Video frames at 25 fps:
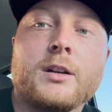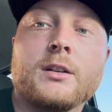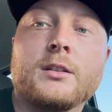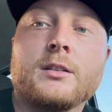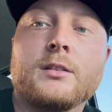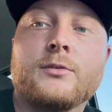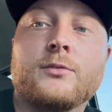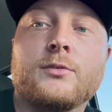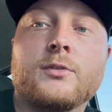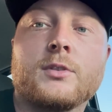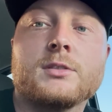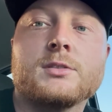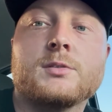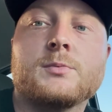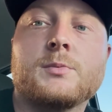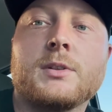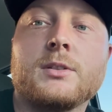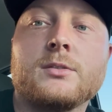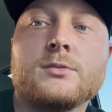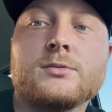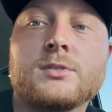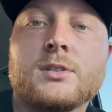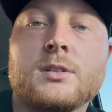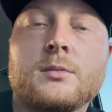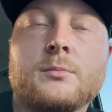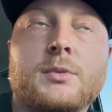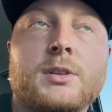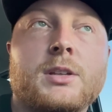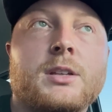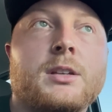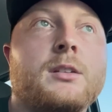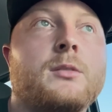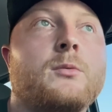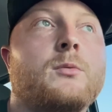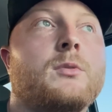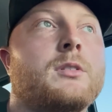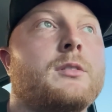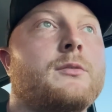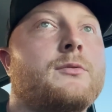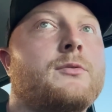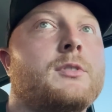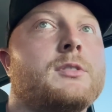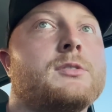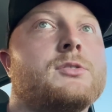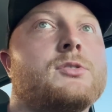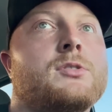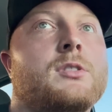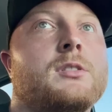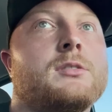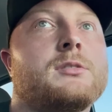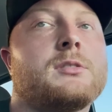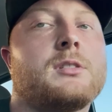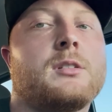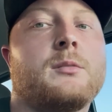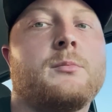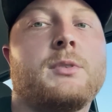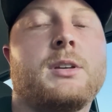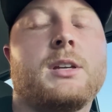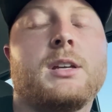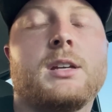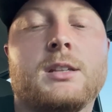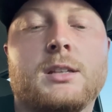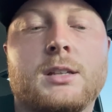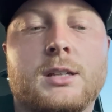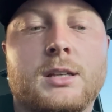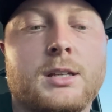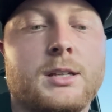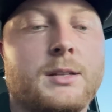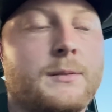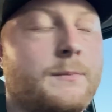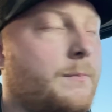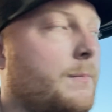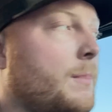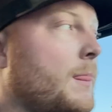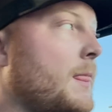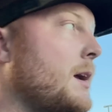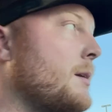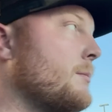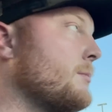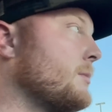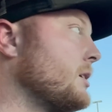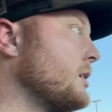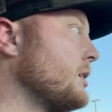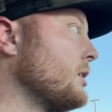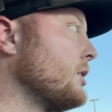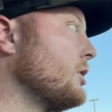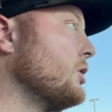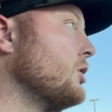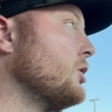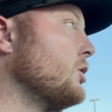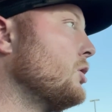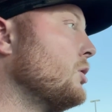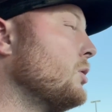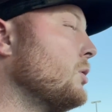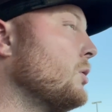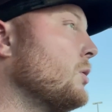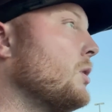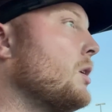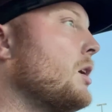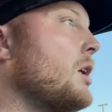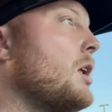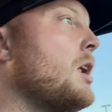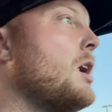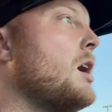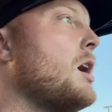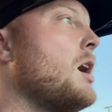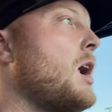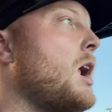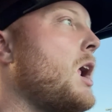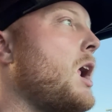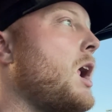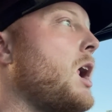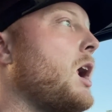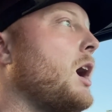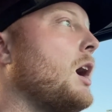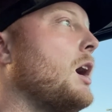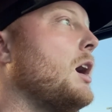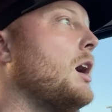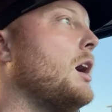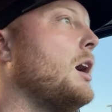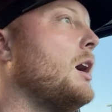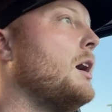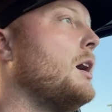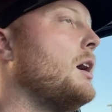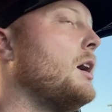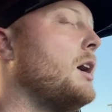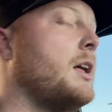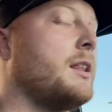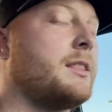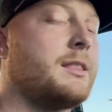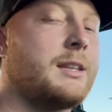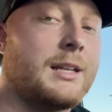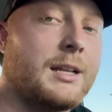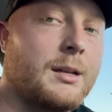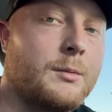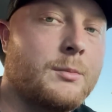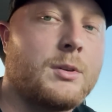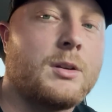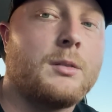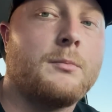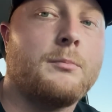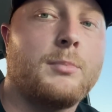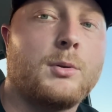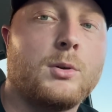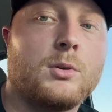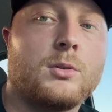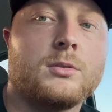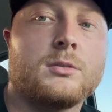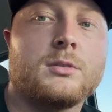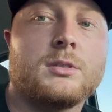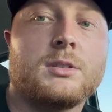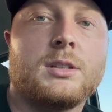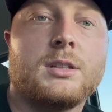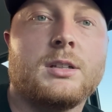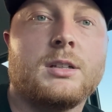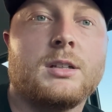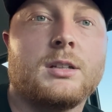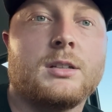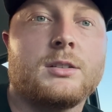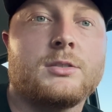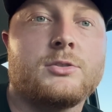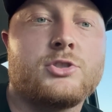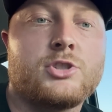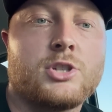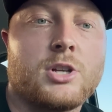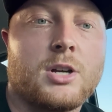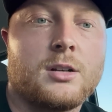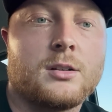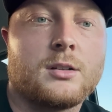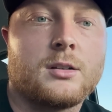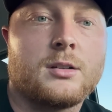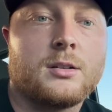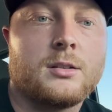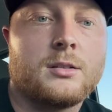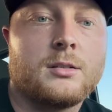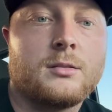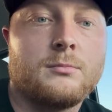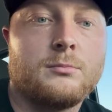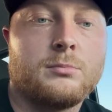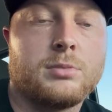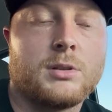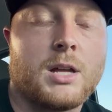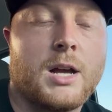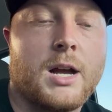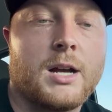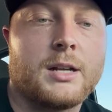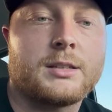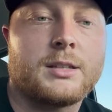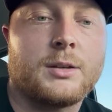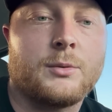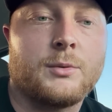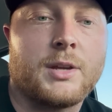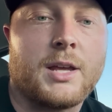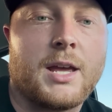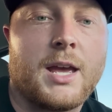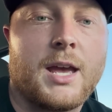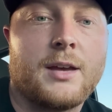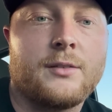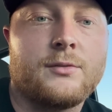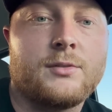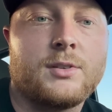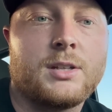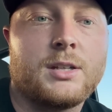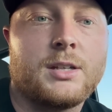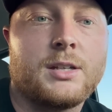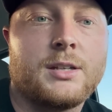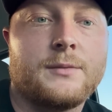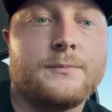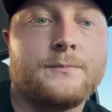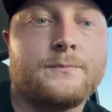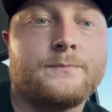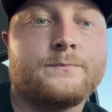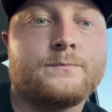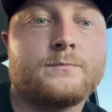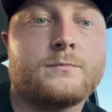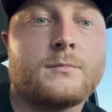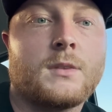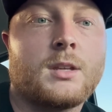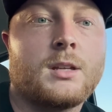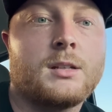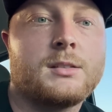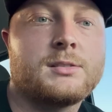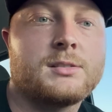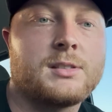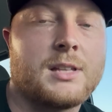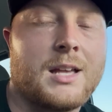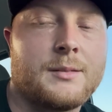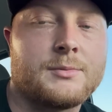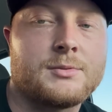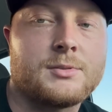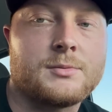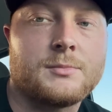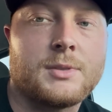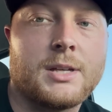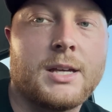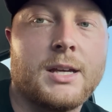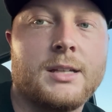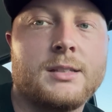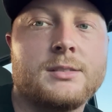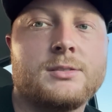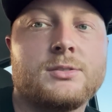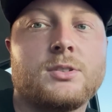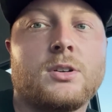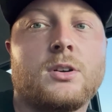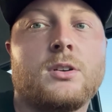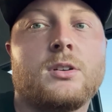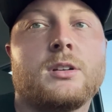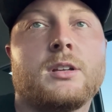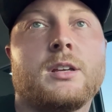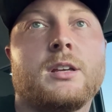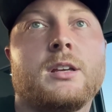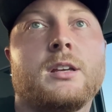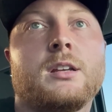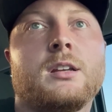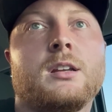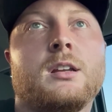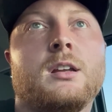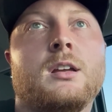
the front spindle is going to be, where the front strut's going to be. And then I'm going to go, I think I'm going to bolt the junk block that we have in it, slap some heads on it,